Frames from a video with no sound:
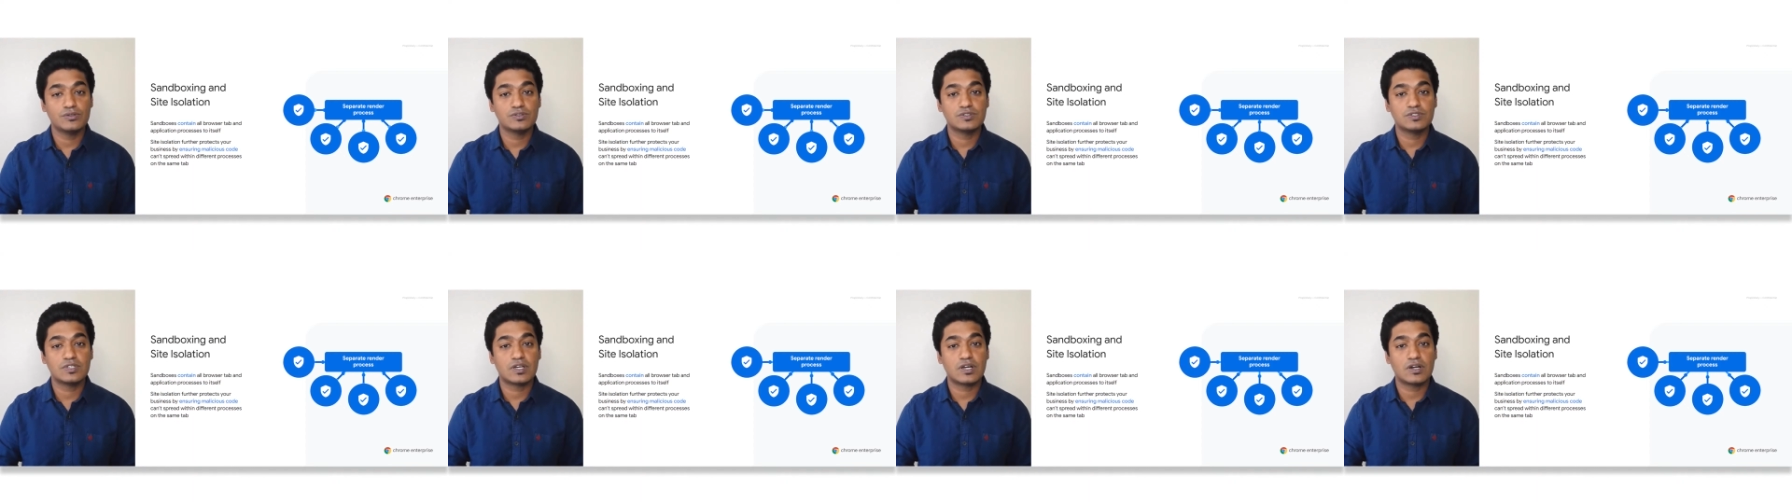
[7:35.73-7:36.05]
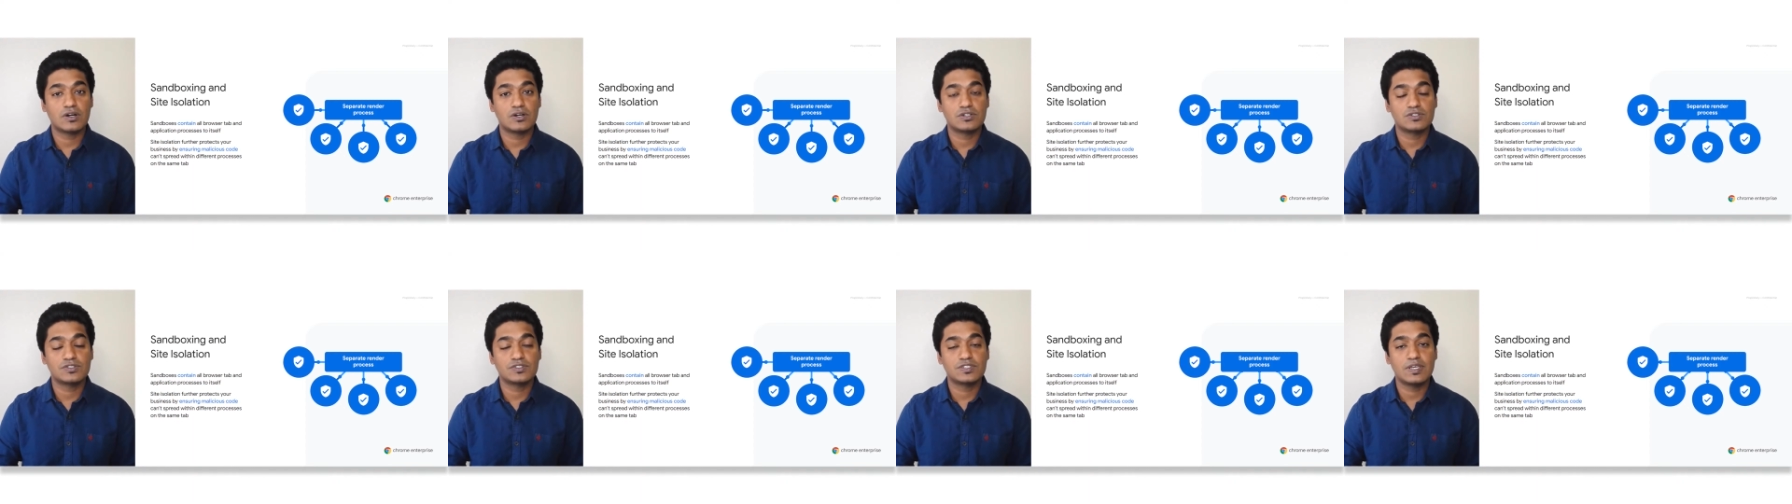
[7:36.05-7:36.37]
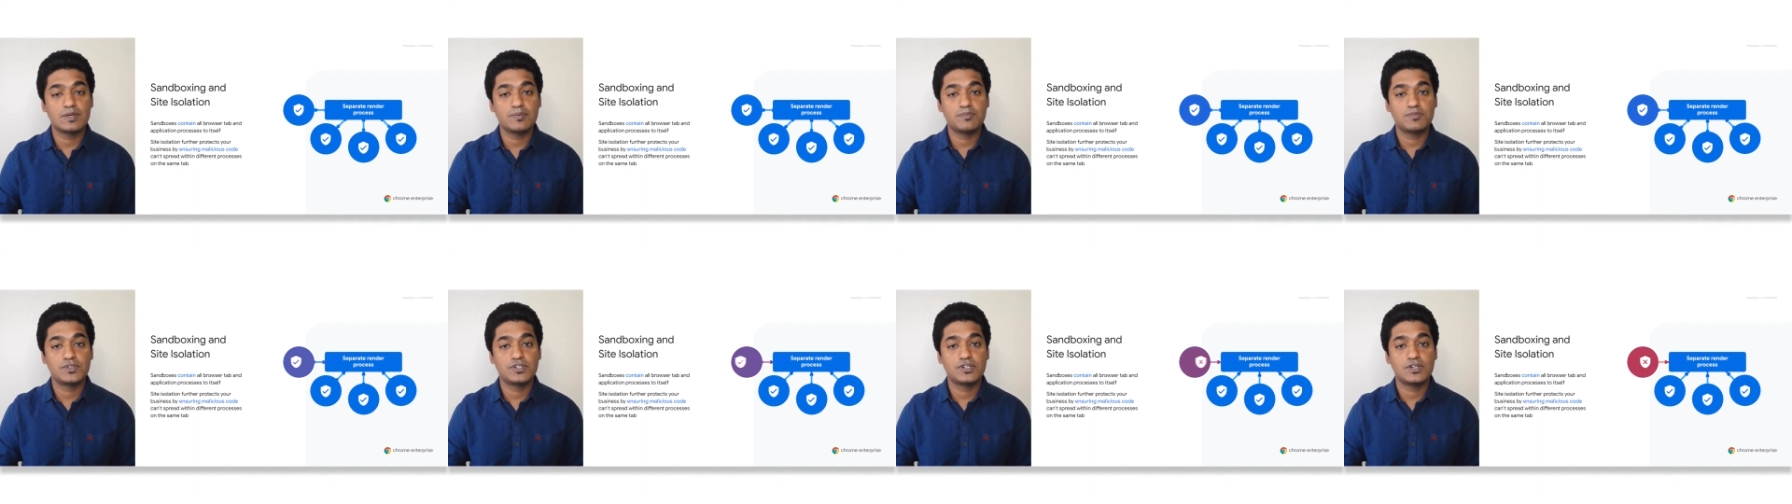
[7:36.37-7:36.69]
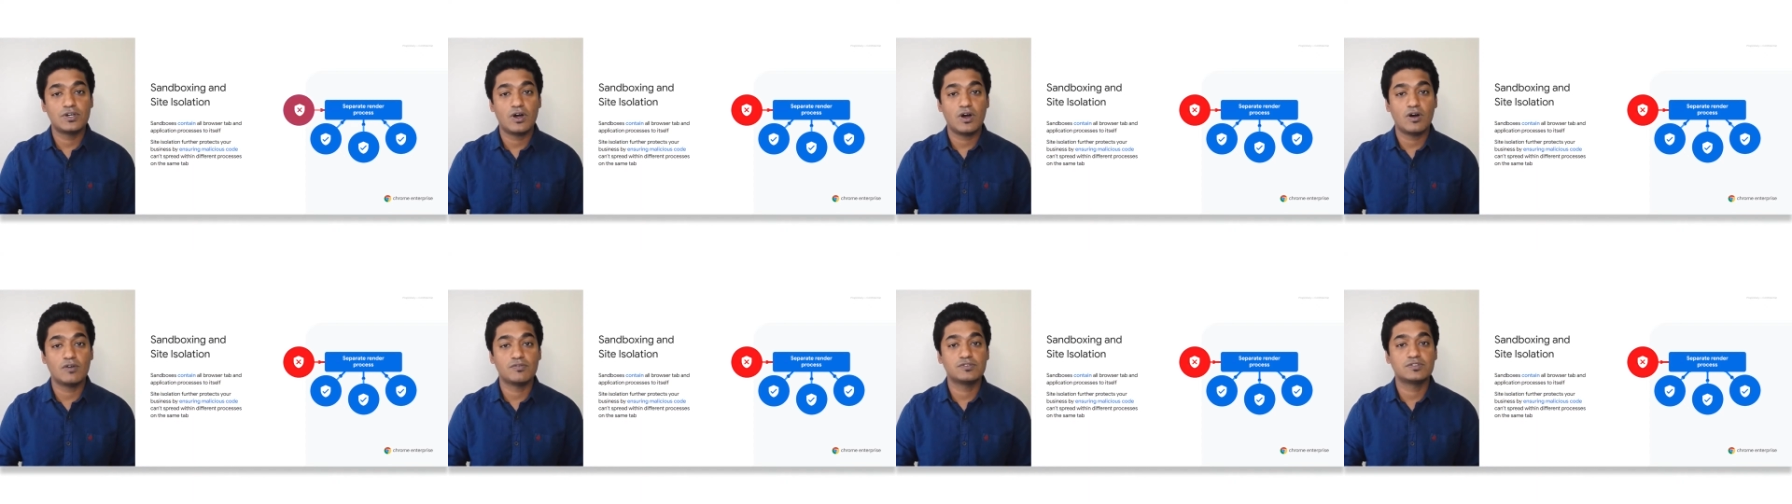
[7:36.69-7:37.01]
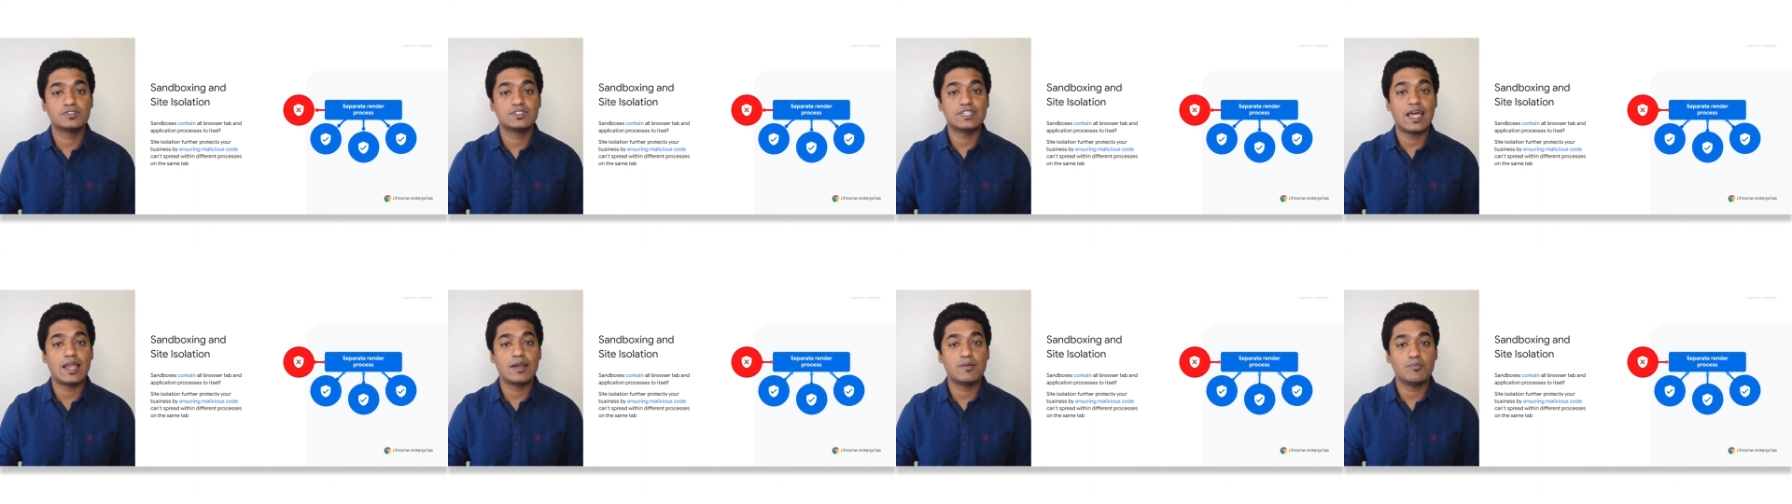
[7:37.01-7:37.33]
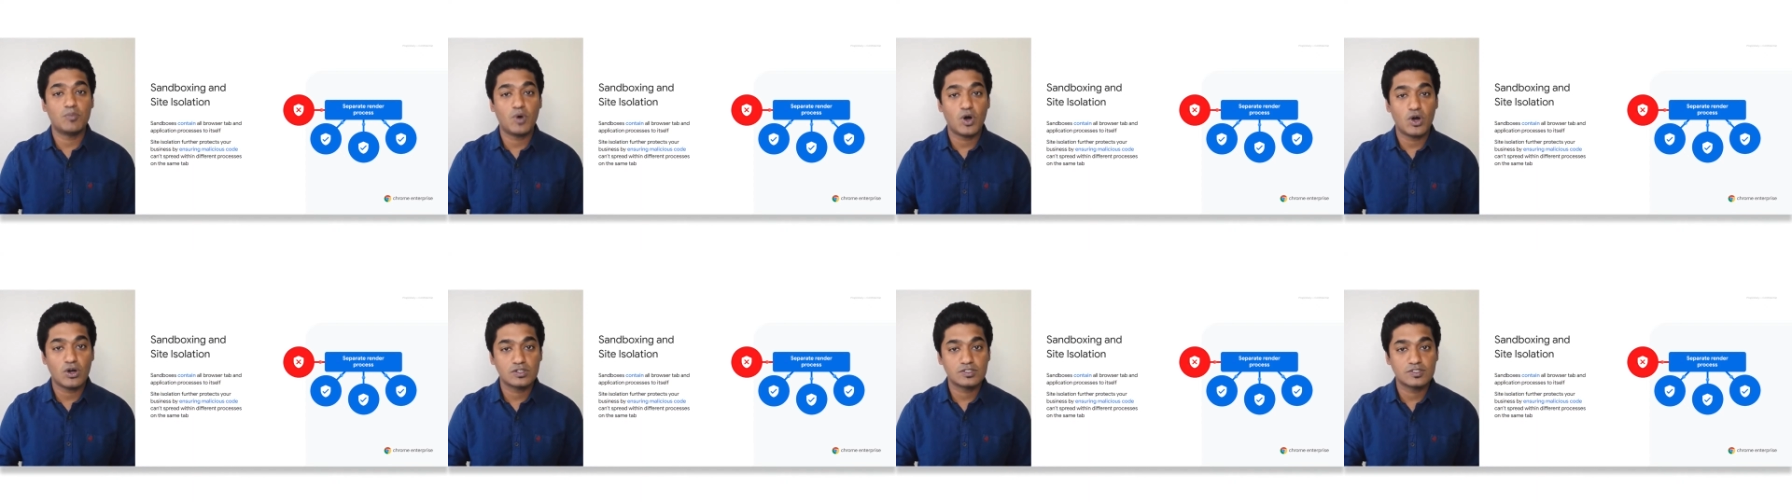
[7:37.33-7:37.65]
the concept of
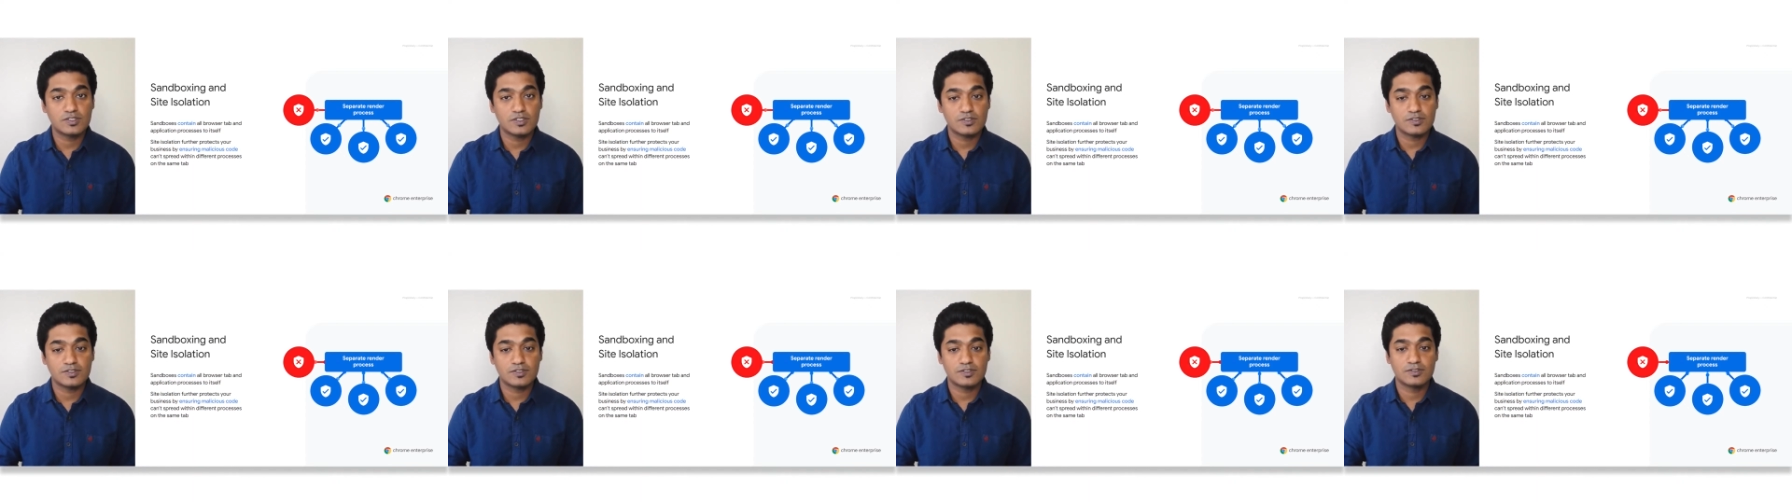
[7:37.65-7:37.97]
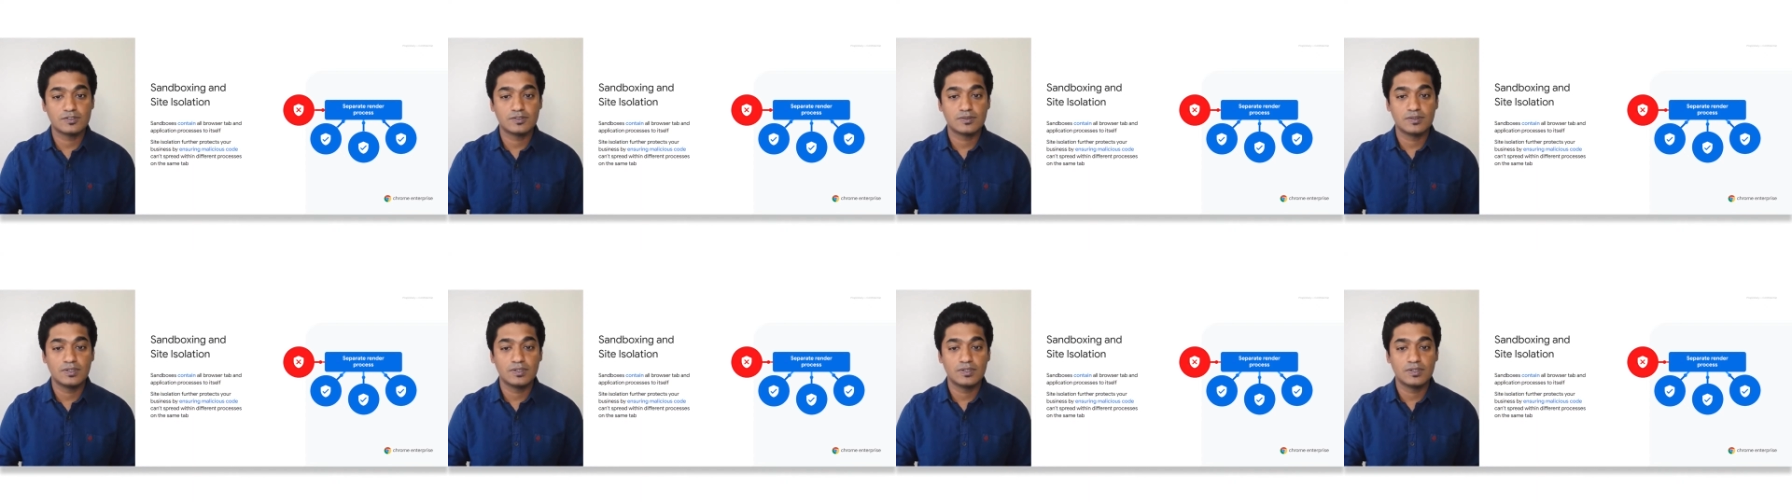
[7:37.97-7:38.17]
sandboxes.